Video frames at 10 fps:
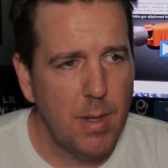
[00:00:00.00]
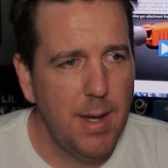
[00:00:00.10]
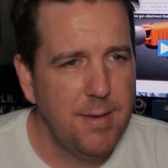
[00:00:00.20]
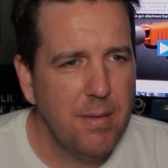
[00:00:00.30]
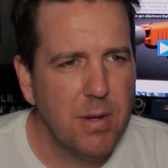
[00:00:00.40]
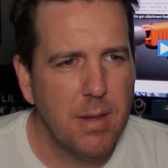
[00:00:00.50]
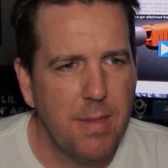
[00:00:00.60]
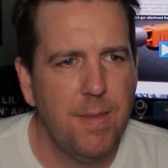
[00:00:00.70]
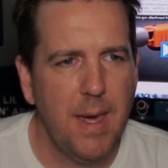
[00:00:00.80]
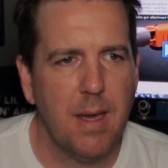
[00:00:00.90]
I definitely
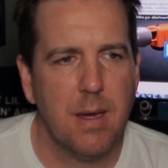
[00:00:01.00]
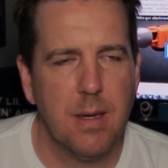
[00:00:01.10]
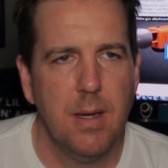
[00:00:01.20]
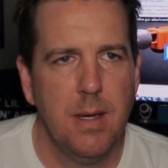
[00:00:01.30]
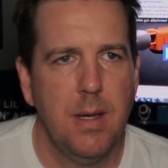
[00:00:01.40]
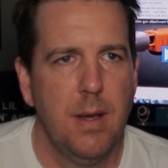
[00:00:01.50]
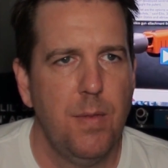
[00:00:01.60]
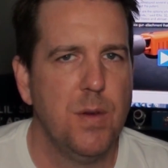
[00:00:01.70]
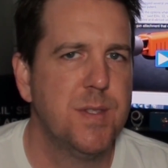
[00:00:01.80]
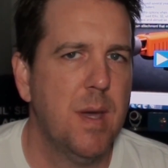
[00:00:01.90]
think
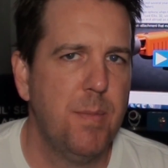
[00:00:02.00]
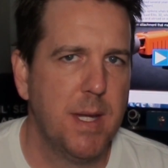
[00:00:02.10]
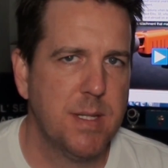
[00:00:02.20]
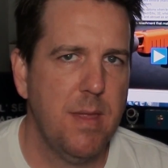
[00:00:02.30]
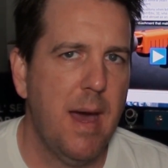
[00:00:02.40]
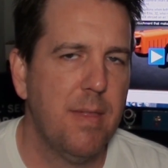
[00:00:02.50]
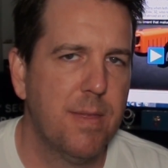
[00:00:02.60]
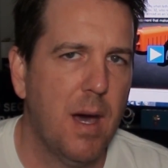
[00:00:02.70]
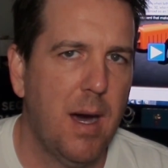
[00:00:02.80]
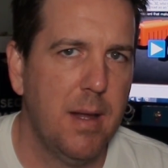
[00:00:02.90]
there's something to that
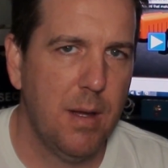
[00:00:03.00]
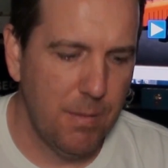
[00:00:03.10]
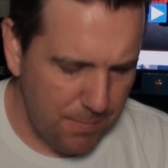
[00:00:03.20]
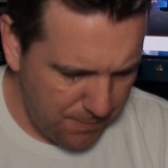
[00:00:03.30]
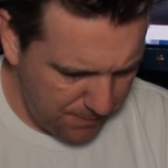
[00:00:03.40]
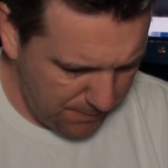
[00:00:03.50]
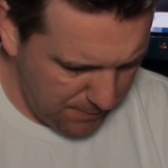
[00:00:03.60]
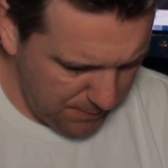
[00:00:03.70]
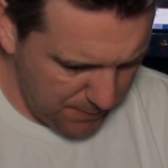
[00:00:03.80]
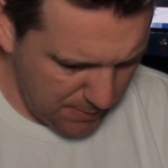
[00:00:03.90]
thought of
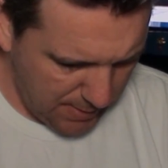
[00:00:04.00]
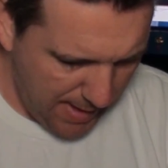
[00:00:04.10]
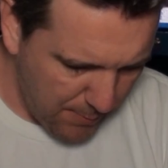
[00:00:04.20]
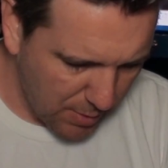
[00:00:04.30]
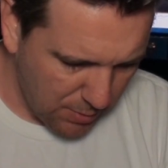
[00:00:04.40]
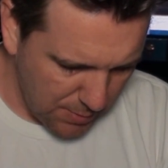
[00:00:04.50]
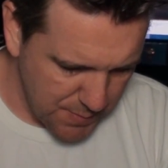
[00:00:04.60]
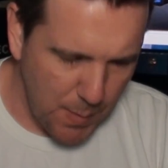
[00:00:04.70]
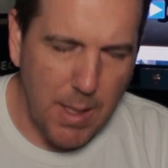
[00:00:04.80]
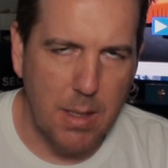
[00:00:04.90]

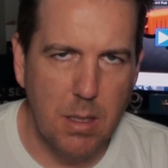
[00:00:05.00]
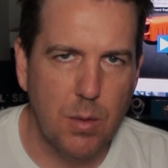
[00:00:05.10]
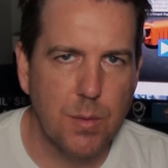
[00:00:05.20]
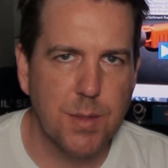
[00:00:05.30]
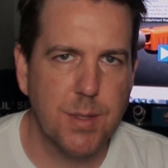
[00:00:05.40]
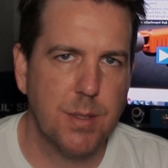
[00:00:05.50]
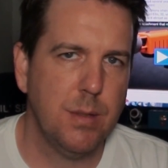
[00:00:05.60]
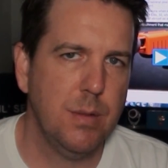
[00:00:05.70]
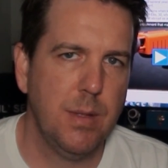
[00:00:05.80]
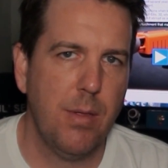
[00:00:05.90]
chemicals being used
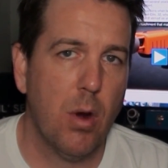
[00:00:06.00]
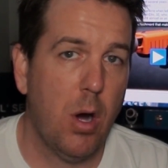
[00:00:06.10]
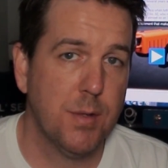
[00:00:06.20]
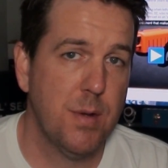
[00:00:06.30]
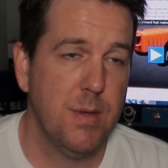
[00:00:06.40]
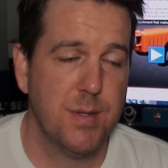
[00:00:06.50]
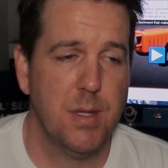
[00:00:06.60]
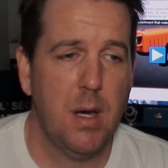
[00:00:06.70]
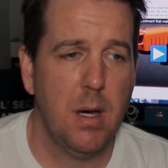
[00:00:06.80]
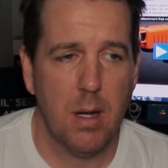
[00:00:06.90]
to either alter the
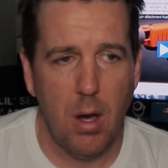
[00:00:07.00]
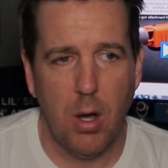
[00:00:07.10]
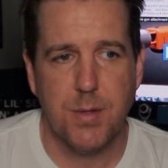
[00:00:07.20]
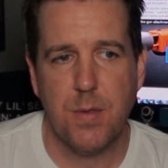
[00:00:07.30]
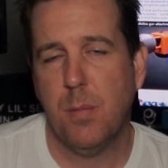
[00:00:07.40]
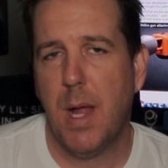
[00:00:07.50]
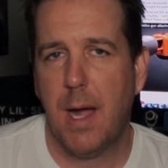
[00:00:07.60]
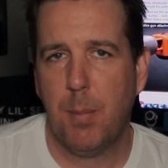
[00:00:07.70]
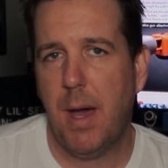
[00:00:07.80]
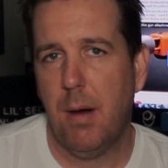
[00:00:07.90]
slug, alter the
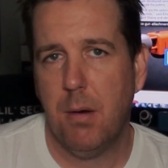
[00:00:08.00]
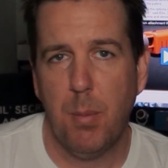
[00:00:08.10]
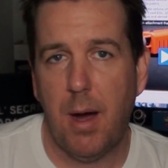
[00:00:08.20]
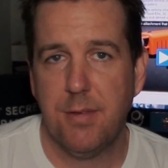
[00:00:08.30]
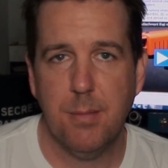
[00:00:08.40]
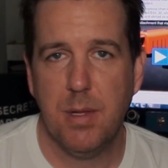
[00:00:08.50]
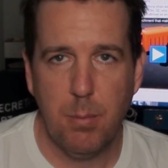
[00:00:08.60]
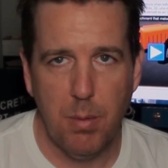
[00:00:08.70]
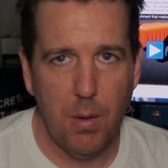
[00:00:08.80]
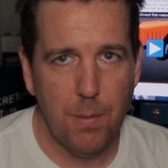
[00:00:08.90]
black powder, possibly
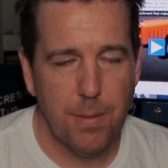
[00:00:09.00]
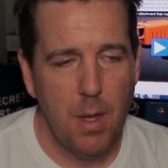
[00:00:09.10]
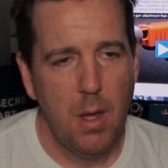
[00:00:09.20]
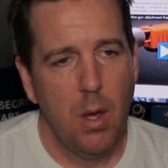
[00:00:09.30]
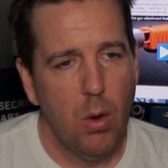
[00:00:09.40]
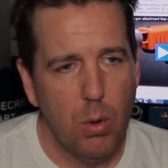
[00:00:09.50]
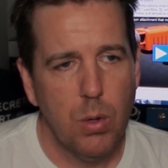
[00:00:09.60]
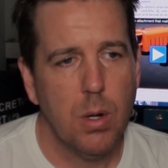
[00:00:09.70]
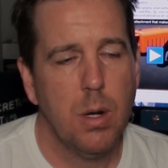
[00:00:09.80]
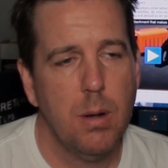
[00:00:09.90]
both
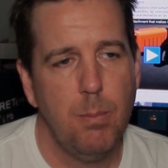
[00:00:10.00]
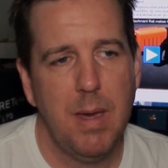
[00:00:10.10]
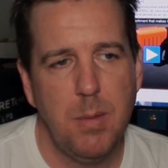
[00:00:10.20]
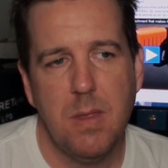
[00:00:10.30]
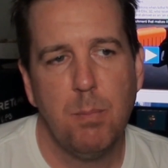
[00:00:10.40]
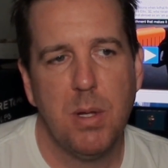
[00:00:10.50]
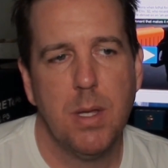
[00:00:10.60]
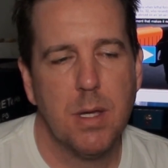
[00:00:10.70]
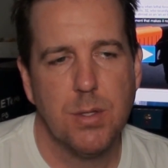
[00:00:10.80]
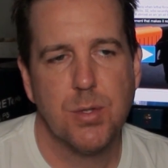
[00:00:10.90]
or maybe the
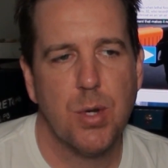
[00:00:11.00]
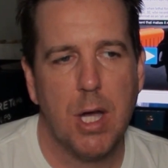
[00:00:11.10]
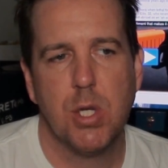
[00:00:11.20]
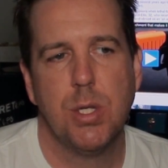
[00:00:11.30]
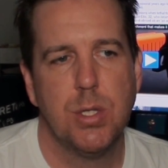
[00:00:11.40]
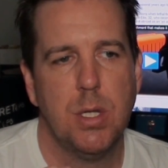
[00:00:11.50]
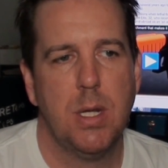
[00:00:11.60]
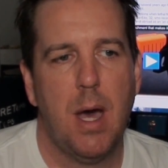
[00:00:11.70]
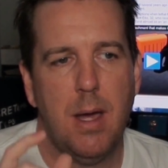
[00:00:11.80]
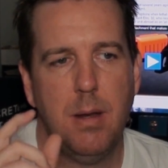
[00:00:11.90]
bullet construction should
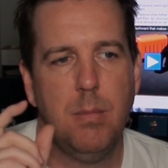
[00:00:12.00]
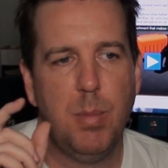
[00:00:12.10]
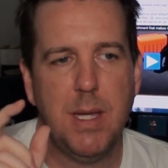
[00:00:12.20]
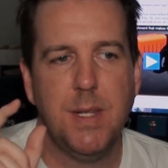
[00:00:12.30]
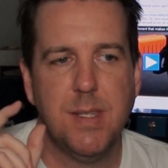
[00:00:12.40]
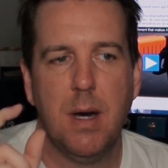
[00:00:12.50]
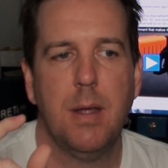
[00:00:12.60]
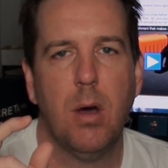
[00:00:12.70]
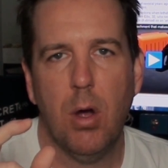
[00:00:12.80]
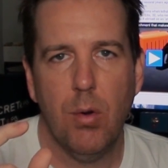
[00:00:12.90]
not be
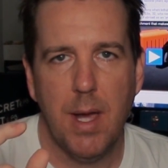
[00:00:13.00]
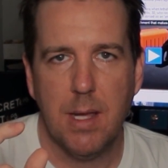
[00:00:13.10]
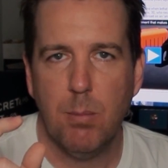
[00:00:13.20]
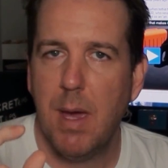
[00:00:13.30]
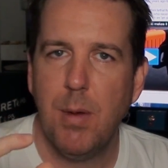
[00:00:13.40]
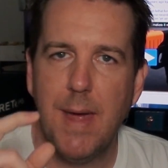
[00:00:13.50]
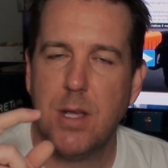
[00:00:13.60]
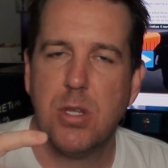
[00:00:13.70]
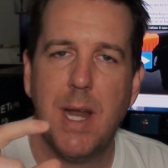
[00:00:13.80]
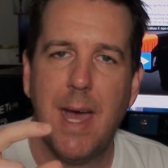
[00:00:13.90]
done already. Maybe
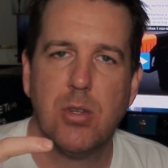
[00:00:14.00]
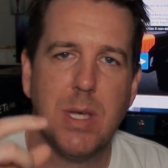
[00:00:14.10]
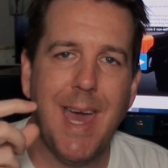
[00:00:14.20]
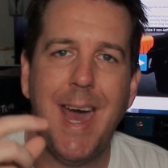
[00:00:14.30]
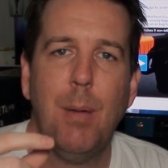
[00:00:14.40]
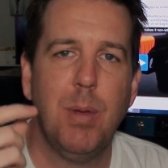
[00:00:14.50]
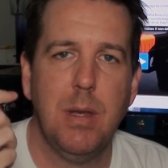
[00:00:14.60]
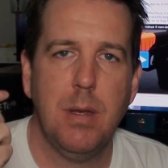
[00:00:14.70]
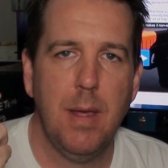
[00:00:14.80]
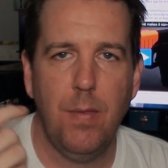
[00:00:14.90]
that should actually
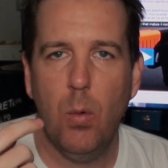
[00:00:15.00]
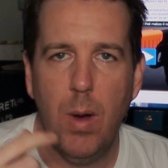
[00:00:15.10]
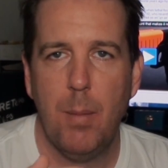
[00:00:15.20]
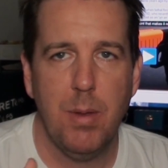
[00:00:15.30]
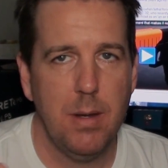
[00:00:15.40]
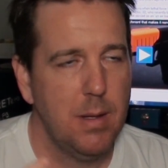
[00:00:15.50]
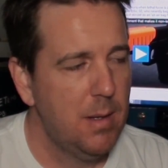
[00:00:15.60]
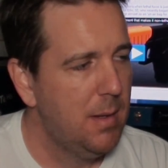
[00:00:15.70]
happen in the weapon.